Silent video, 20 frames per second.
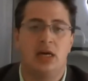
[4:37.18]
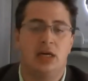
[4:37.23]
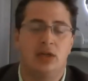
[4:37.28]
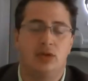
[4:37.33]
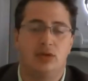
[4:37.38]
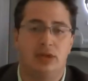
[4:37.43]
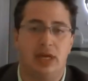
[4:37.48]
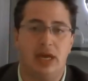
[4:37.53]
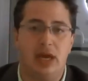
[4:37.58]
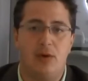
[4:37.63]

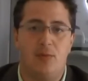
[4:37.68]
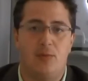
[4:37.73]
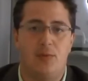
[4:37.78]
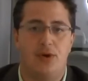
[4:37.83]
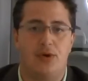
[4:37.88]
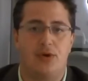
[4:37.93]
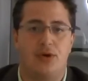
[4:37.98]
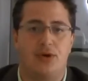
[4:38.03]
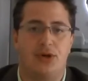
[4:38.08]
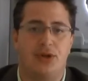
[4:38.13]
Today
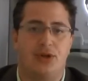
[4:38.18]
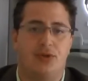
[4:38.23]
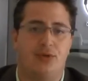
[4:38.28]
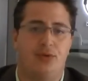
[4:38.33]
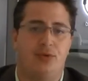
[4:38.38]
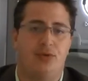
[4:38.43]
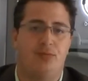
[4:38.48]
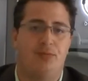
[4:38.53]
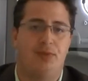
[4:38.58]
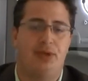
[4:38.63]
we're going
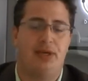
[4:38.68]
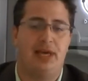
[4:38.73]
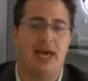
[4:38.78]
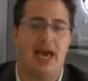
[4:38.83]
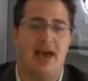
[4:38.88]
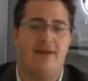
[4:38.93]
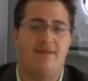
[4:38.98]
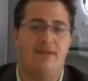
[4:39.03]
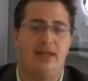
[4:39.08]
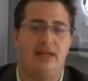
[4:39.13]
to be
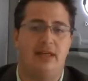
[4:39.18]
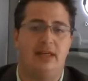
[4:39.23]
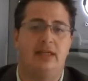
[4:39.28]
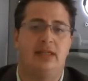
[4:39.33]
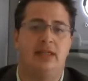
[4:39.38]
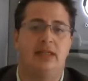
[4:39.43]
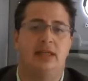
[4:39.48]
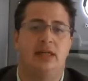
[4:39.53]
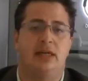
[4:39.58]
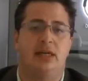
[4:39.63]
having
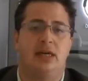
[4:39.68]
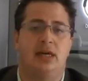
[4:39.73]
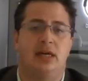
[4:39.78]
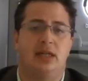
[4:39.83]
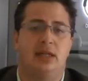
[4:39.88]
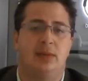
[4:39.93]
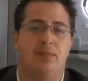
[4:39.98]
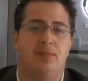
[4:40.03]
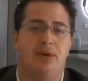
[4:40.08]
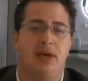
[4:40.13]

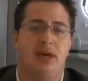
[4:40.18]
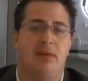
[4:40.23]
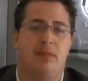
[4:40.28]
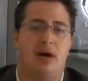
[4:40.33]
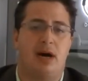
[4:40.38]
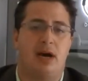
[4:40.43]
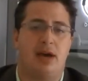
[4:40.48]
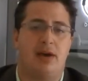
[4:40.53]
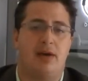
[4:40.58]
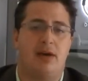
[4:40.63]
the
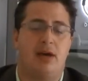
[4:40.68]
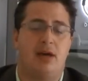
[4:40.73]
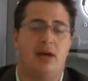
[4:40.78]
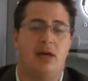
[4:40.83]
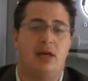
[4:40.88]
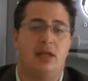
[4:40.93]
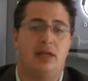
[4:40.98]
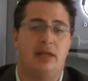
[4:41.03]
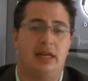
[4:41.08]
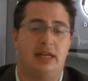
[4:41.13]
PMI
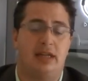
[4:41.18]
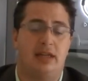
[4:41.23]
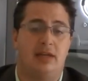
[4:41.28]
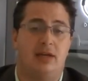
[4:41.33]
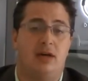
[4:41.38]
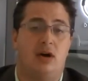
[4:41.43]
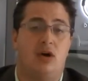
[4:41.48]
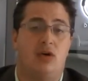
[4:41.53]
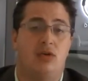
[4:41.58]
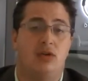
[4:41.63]

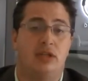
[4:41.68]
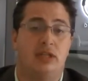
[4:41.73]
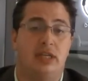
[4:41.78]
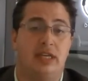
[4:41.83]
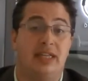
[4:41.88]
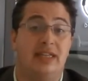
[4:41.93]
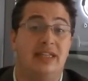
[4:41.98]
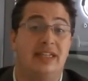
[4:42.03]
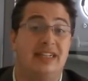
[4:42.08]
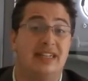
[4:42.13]
data
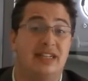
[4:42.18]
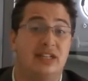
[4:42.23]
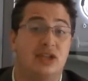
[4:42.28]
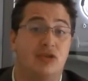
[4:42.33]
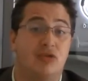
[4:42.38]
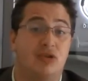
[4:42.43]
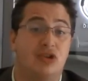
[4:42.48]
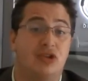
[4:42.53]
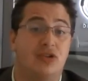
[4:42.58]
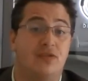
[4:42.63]
in the
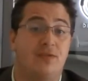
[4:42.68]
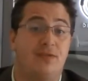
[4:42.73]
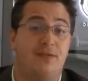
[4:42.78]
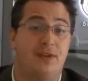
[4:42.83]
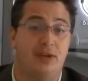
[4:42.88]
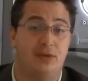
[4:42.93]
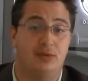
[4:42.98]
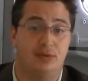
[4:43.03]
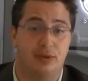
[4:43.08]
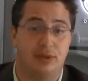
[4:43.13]
construction
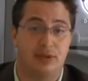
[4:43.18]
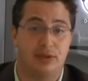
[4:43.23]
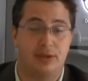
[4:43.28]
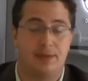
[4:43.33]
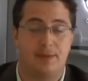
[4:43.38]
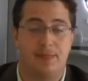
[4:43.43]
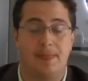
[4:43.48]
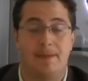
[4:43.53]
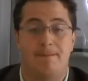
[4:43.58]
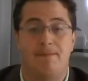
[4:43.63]
field.
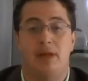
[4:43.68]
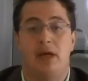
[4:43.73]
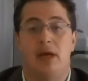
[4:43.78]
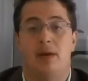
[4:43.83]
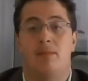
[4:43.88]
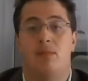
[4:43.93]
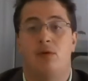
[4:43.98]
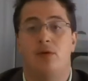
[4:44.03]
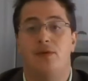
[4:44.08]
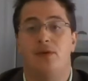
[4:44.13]

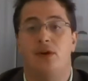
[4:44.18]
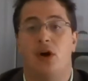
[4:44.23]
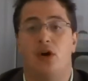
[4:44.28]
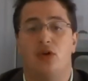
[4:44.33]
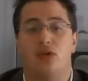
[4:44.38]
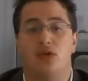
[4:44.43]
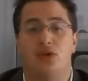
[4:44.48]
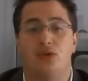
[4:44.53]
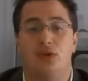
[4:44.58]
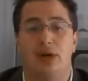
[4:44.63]
Moving
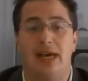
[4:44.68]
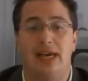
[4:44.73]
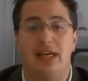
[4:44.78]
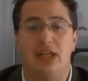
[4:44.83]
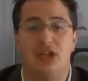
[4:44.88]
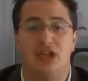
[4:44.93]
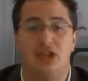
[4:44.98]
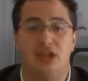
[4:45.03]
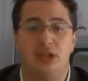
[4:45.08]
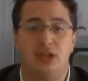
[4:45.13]
on to
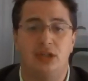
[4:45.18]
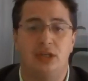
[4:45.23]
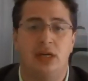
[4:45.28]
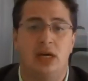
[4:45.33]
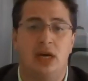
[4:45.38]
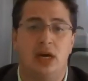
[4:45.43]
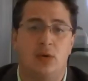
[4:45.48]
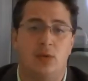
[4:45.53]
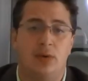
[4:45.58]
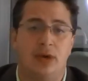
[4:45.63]
Asia,
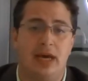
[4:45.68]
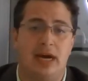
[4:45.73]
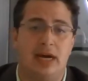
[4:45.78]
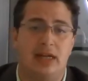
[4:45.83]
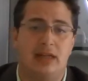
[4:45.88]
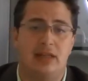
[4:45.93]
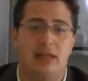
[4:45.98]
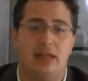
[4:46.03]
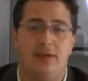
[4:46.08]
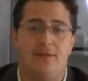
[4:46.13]
we
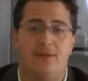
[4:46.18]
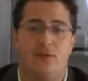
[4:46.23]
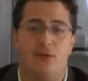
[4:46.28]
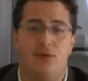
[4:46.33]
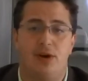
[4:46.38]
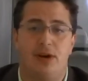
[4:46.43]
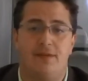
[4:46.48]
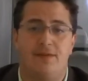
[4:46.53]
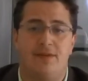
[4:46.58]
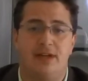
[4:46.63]
had the
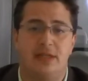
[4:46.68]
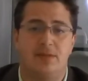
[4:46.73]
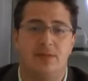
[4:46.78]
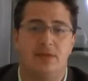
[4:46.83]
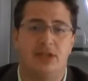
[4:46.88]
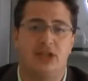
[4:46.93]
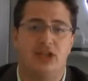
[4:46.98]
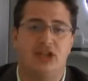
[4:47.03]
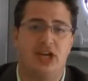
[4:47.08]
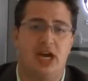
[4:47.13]
foreign
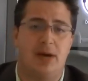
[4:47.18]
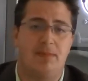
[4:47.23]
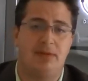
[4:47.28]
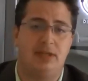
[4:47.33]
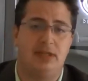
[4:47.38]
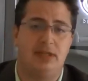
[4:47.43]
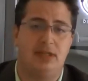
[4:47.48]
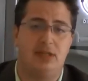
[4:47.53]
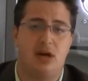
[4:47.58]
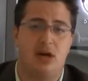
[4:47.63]
investments in
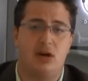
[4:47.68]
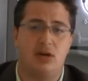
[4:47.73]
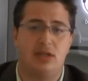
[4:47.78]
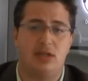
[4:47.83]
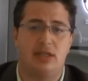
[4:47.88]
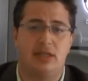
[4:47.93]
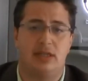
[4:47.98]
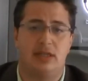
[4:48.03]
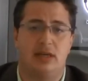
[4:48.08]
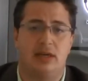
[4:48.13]
Japanese
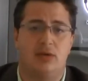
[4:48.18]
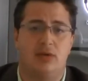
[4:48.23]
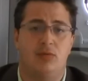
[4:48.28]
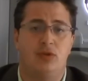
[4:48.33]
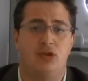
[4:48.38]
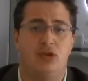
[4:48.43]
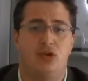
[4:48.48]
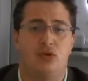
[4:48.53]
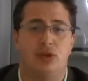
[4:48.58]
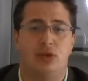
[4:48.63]
stocks,
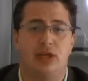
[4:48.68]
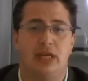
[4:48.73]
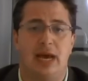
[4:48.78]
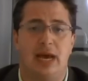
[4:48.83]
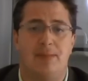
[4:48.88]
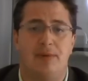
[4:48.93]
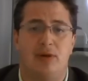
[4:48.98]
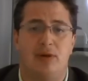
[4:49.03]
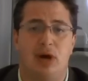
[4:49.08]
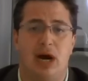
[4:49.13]
which showed a
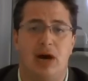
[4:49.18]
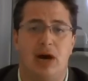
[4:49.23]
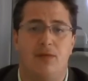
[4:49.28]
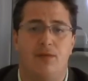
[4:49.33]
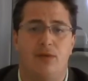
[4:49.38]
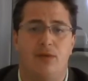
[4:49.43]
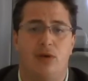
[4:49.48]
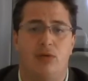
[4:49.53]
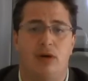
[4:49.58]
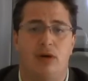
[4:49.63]
capital
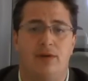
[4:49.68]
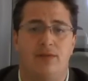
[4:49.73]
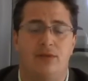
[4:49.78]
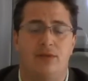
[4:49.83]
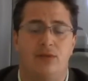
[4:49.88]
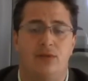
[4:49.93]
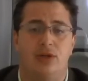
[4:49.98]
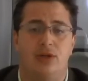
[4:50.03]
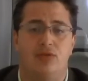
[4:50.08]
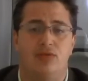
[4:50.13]
outflow
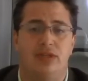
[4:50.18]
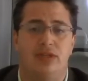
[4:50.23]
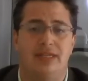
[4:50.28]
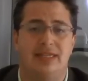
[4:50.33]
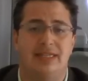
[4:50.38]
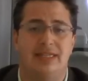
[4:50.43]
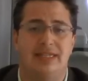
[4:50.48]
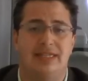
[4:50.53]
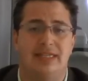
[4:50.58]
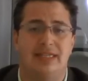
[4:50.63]
of
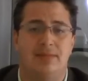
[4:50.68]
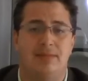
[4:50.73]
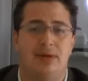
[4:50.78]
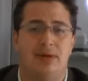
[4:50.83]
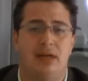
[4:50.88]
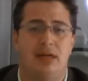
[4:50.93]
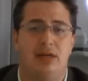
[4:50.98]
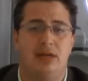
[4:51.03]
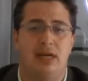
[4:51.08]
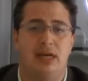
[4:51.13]
216
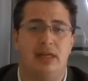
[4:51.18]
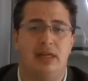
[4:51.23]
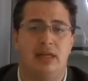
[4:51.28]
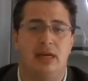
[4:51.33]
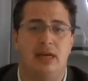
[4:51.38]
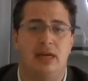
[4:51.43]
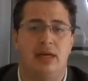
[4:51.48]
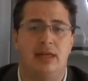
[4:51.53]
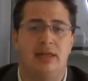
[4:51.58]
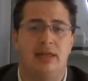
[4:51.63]
billion yen,
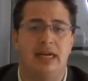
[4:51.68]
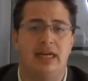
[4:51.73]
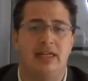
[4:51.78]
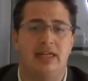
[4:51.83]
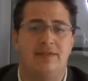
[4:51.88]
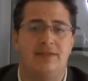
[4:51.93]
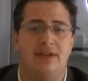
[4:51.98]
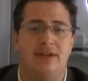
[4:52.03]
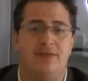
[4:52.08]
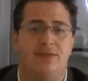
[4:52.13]

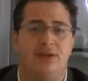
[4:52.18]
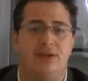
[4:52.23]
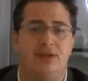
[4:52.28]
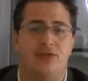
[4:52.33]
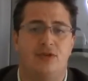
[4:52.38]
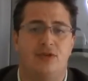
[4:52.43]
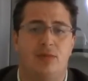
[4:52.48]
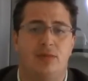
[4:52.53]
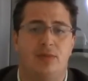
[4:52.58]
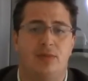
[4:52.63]
negative difference
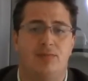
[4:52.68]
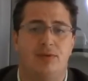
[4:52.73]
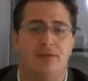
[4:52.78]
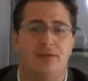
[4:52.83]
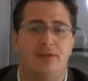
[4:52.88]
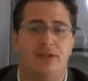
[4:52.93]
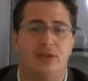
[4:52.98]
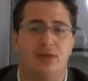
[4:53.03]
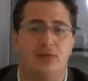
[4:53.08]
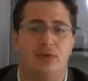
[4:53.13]
from the
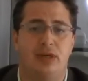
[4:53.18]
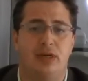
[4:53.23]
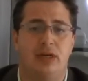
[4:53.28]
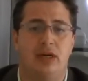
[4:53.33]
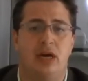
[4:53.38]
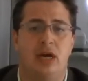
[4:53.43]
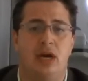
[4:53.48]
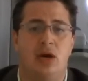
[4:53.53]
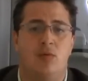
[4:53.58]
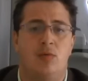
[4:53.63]
previous
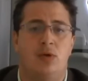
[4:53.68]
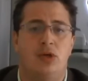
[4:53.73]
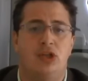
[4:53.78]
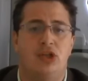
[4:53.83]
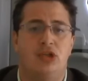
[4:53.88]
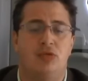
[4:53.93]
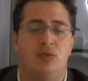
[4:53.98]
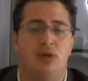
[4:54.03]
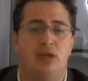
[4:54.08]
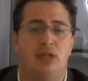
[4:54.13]
week,
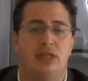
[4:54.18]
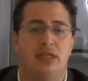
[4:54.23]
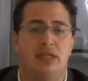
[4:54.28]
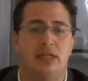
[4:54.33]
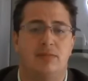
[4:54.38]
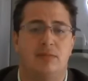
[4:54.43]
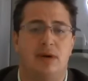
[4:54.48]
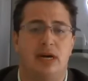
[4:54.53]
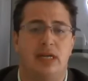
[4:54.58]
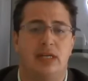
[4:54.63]
which was
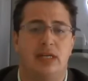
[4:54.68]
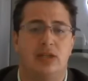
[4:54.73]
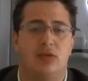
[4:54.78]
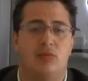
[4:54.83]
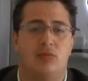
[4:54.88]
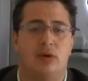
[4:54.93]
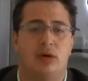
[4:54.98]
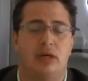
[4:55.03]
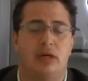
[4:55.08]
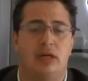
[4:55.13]
at minus
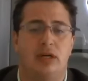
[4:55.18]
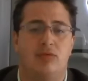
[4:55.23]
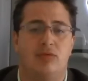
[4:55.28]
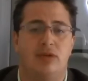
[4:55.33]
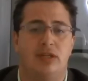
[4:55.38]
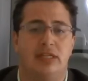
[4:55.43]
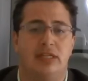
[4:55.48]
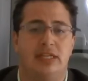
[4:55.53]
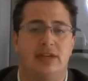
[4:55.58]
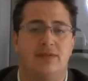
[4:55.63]

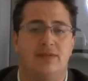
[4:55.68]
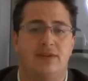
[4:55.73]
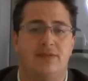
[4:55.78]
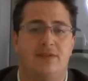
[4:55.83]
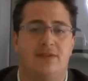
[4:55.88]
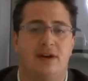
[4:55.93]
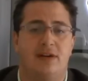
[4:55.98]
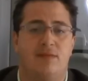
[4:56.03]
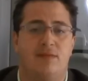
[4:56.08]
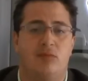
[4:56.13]

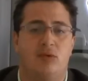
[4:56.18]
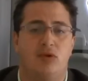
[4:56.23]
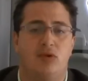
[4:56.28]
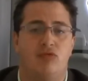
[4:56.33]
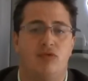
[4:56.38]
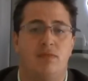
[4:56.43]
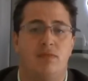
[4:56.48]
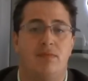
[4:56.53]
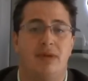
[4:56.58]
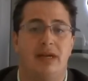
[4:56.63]

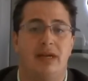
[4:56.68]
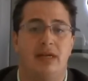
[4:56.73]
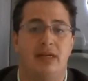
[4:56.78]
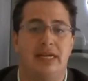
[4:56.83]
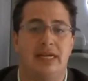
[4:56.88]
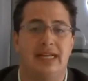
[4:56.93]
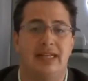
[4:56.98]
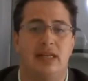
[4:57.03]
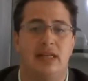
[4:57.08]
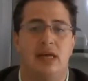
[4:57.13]
175.3 billion
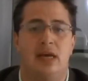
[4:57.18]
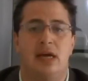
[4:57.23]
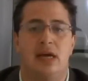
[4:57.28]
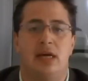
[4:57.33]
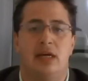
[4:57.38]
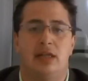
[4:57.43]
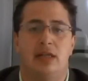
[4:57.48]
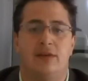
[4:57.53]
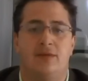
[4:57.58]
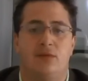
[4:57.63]
yen.
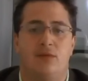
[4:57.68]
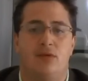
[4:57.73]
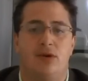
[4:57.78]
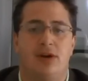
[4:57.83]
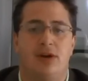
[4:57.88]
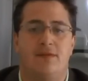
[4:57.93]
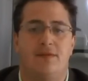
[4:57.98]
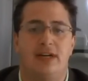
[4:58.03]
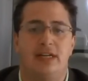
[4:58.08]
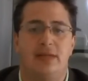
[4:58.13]
The
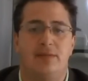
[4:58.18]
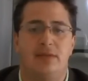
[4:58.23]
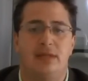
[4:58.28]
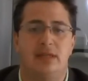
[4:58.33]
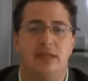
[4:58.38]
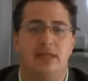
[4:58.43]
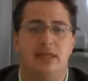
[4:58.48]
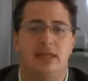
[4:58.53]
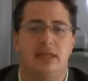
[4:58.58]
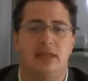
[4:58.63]
foreign
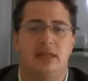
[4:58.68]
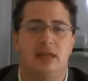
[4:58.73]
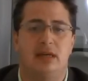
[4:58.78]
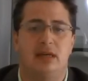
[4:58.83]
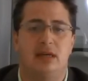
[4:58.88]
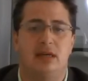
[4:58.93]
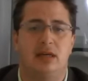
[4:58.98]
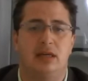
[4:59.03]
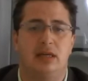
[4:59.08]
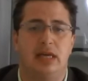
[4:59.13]
investments in
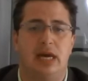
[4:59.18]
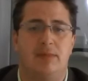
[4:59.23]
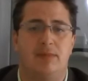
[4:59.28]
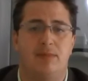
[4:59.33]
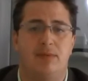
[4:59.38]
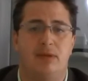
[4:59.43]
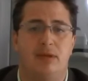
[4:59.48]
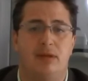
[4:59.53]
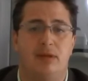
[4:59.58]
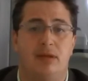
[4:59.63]

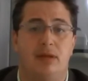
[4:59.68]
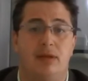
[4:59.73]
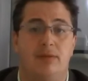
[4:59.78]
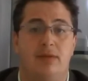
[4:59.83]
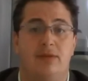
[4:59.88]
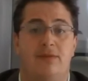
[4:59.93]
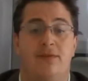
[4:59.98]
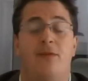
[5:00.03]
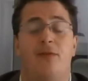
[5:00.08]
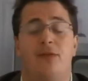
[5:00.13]

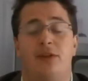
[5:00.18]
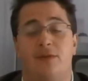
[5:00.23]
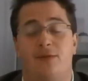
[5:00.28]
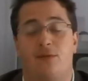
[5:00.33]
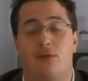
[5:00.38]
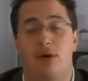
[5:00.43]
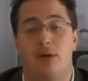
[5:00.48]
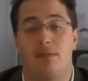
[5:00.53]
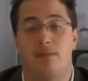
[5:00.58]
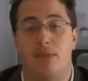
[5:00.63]
the
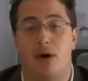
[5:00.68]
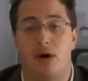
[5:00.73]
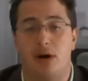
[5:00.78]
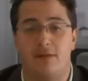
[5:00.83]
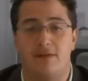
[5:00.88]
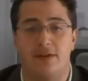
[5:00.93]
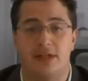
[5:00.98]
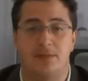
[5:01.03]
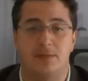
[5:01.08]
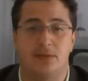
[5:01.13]
foreign
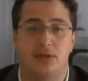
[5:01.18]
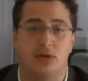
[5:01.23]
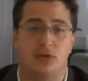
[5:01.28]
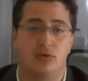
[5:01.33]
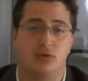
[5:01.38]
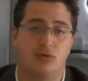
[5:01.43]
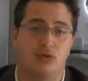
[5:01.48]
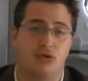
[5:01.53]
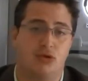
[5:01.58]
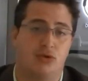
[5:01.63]
bond investments
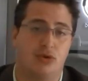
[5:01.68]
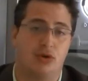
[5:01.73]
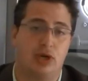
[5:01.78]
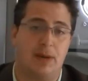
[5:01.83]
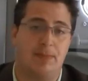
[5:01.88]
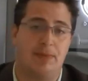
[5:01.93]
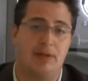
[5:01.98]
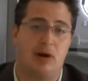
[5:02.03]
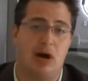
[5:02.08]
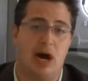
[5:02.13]
also showed a
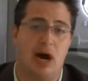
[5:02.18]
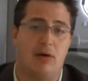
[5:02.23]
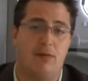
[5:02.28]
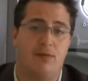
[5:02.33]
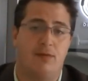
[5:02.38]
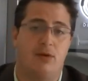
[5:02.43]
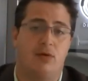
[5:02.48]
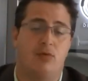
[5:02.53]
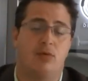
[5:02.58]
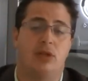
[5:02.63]
capital
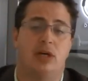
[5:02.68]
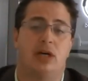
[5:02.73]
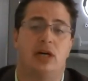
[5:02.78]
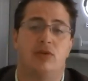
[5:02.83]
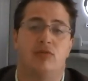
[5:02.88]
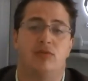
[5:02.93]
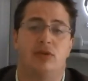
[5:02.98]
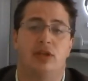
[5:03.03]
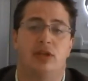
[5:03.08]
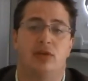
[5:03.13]
outflow with
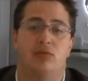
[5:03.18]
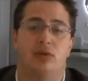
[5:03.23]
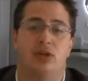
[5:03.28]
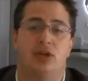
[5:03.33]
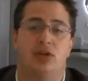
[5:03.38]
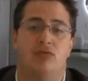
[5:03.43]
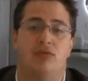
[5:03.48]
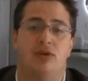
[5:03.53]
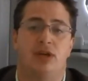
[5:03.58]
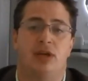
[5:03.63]

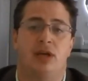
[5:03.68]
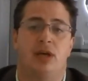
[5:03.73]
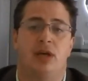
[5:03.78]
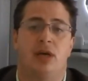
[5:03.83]
123.4